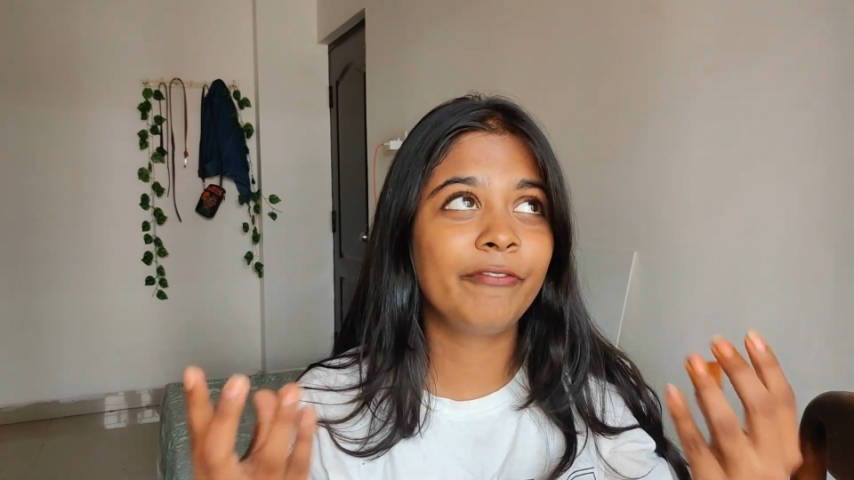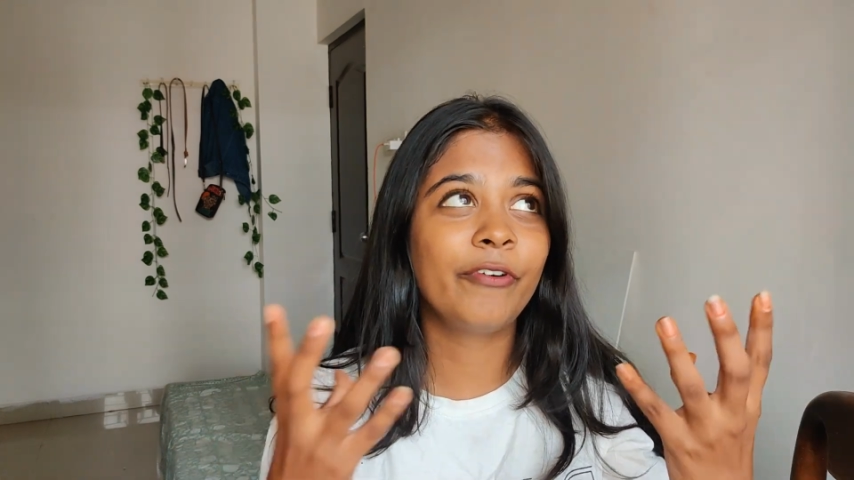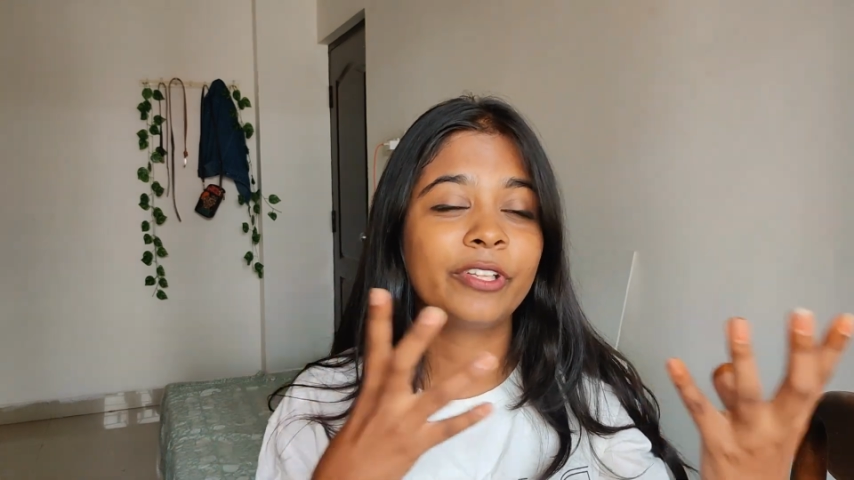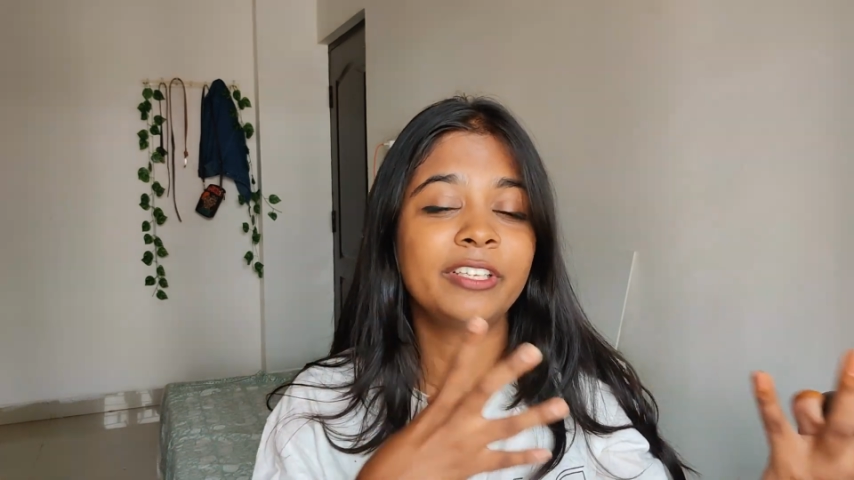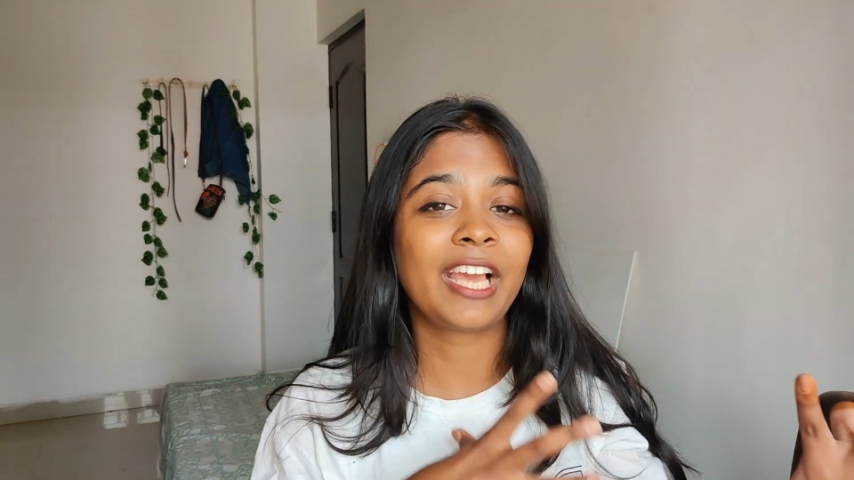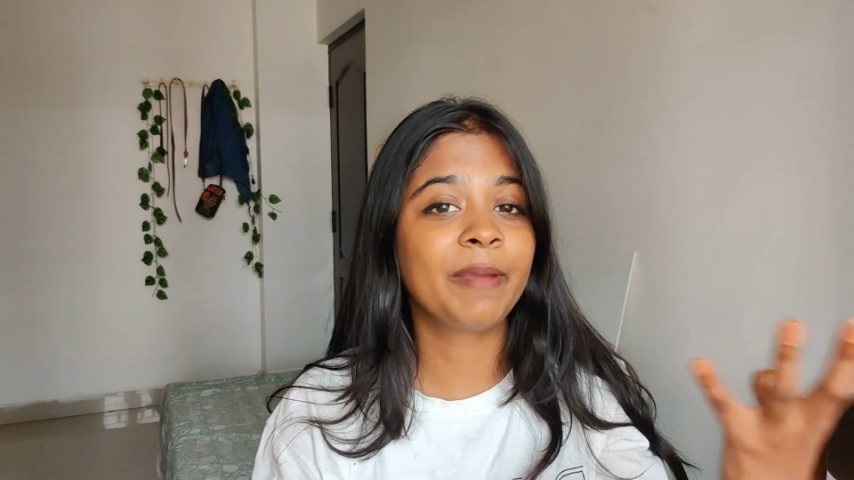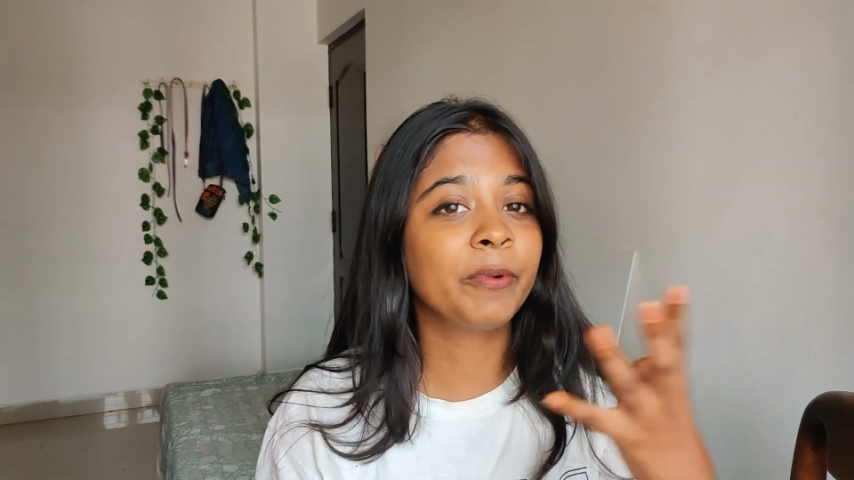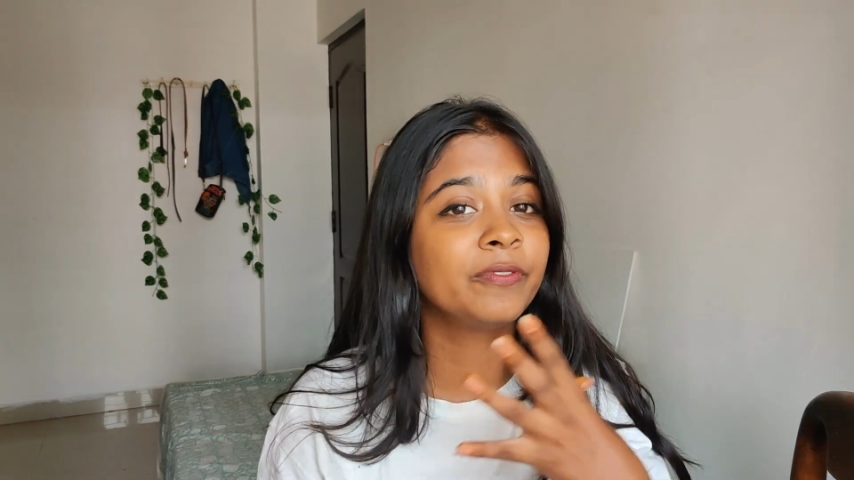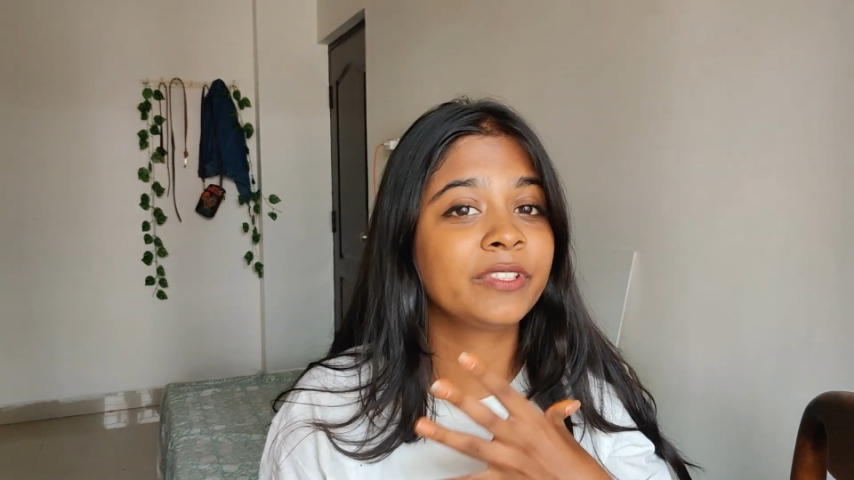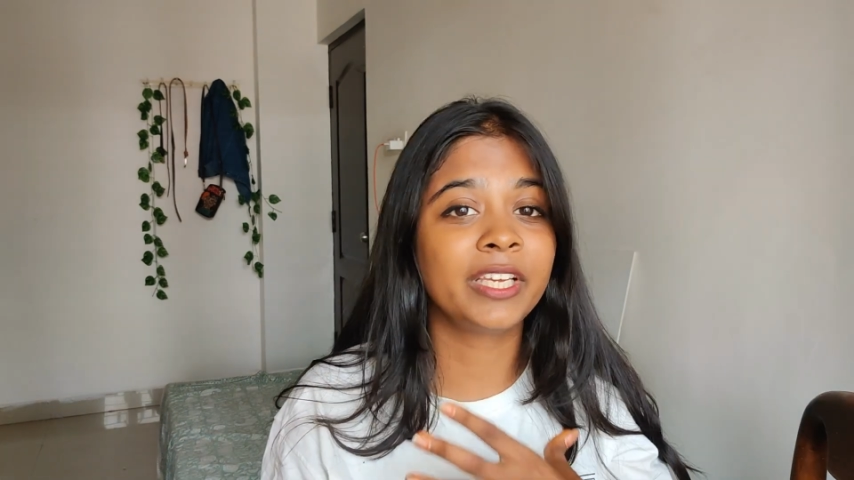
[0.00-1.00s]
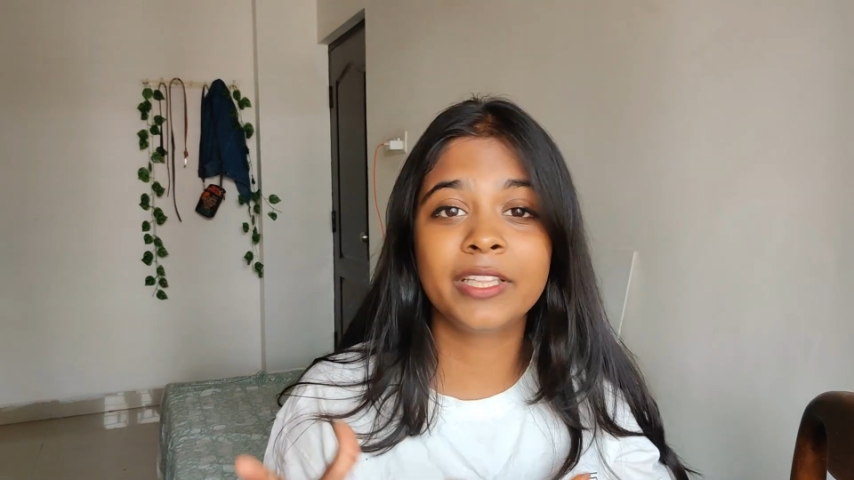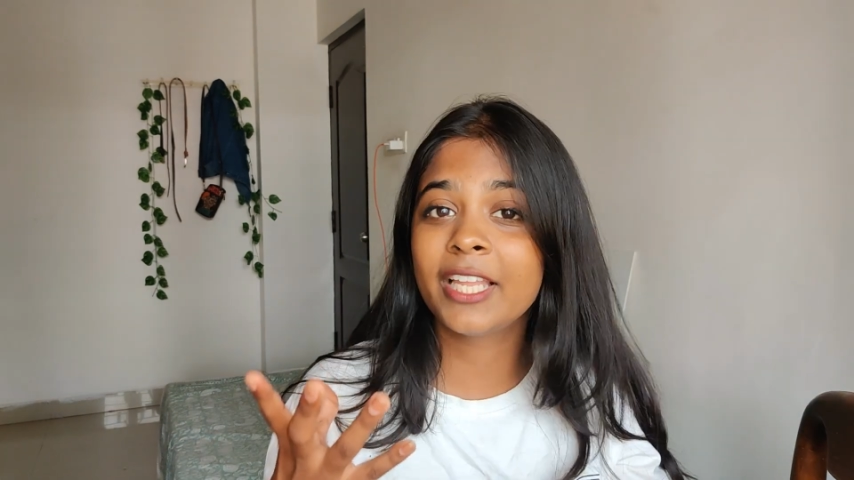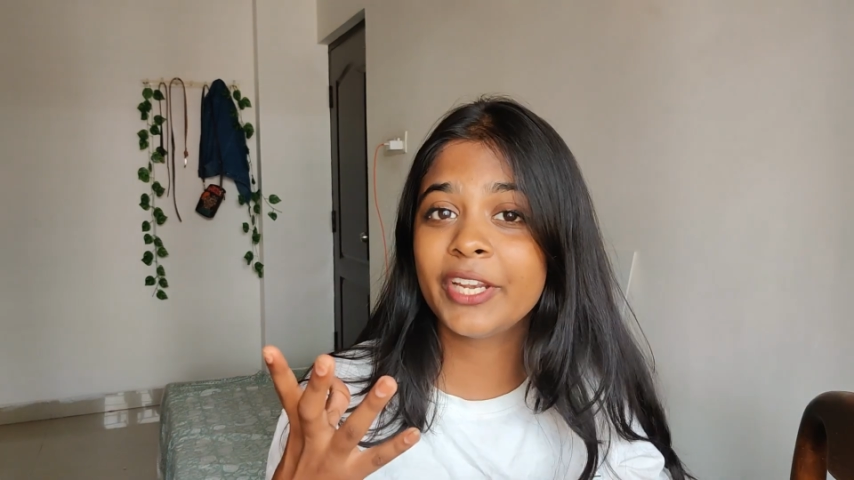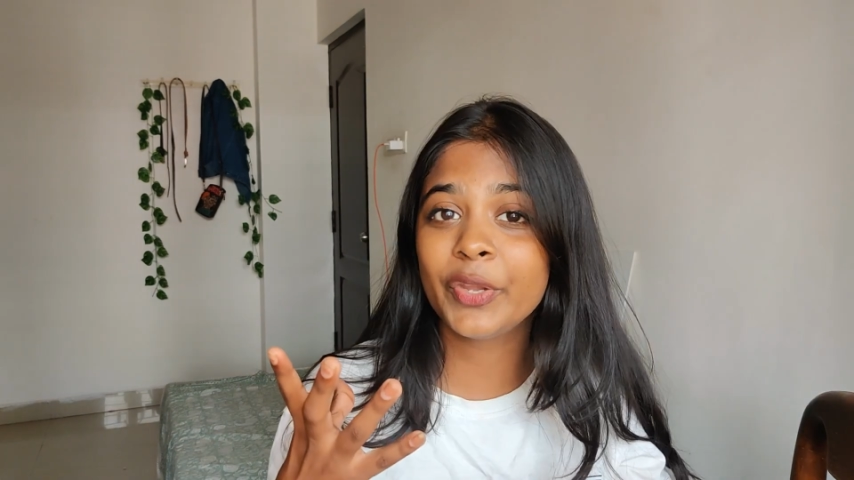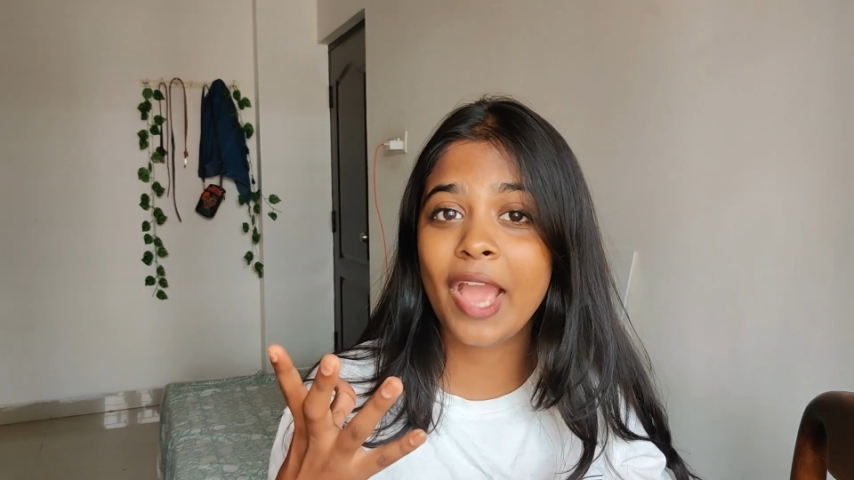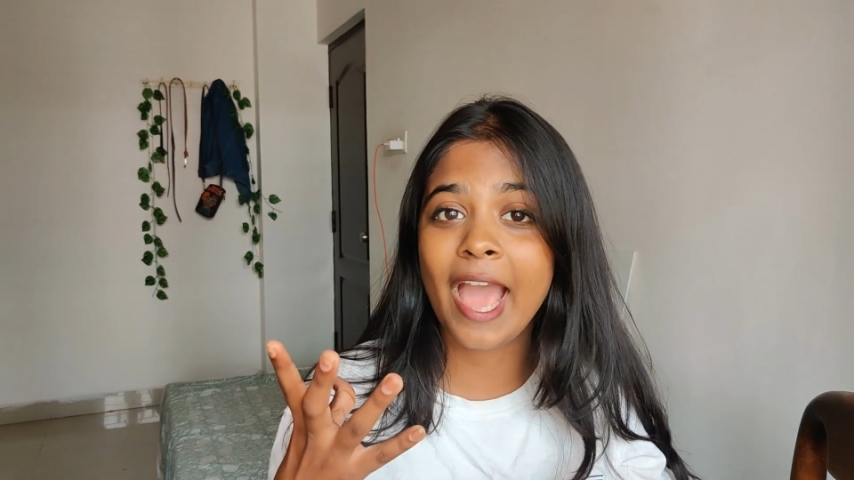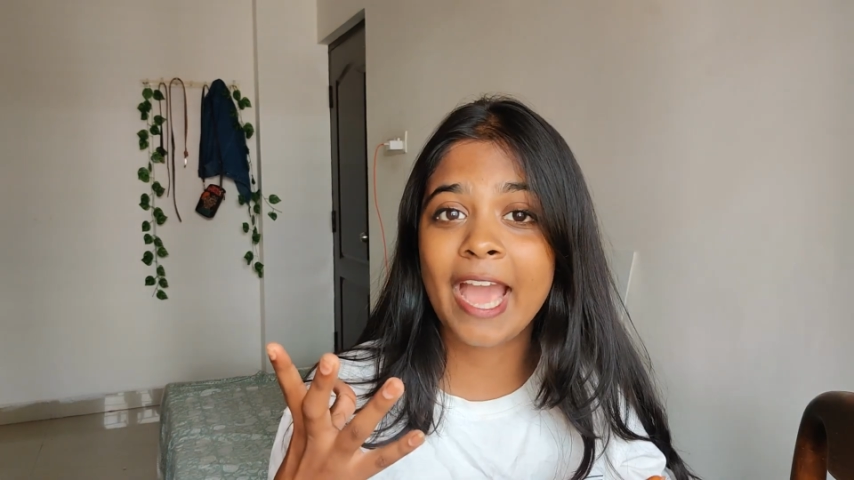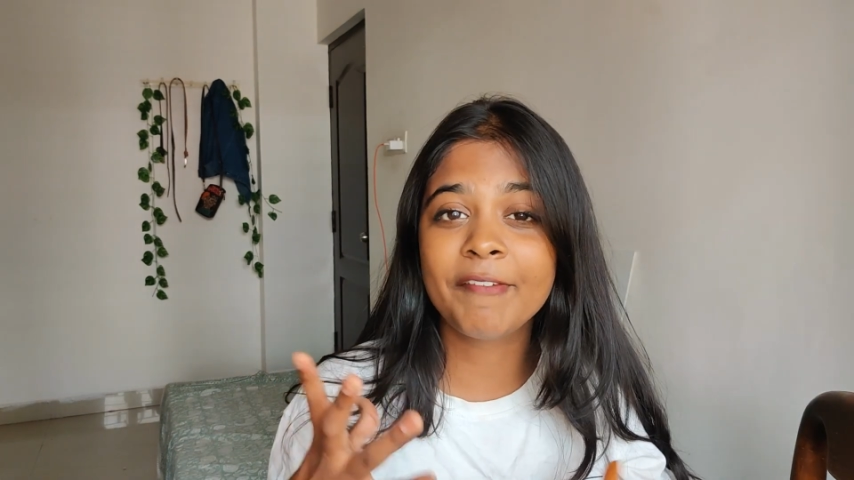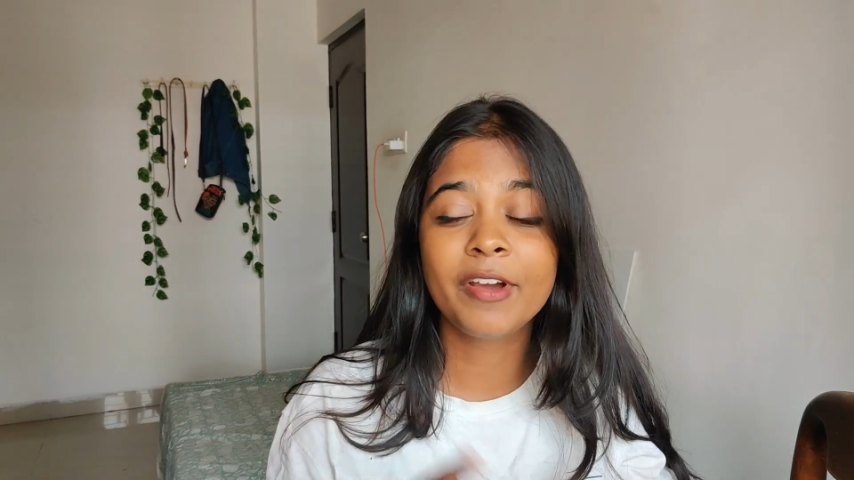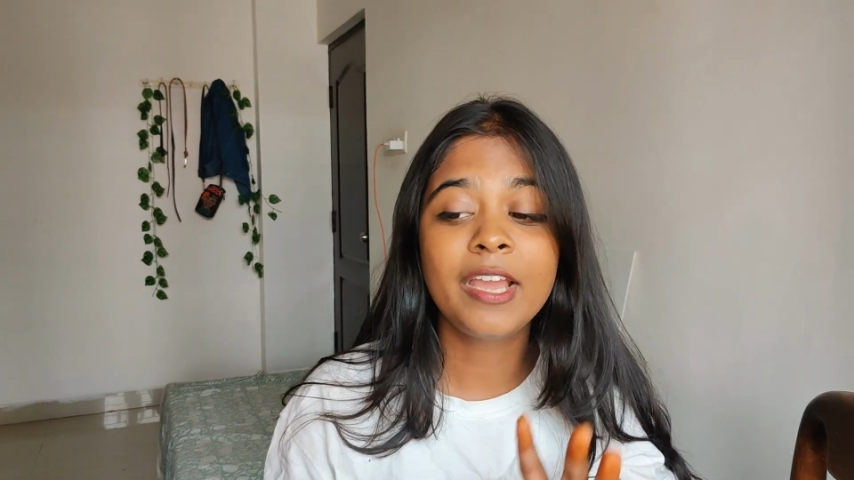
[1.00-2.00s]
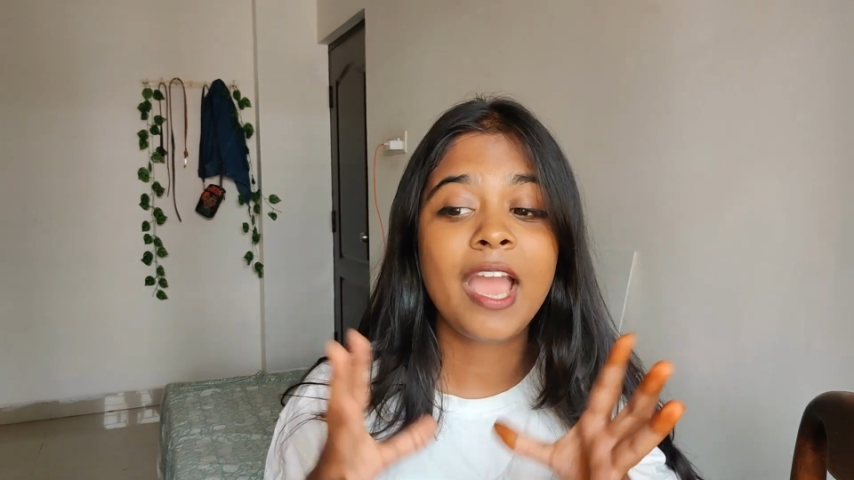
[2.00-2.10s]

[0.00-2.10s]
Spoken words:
for the type of skin that you have,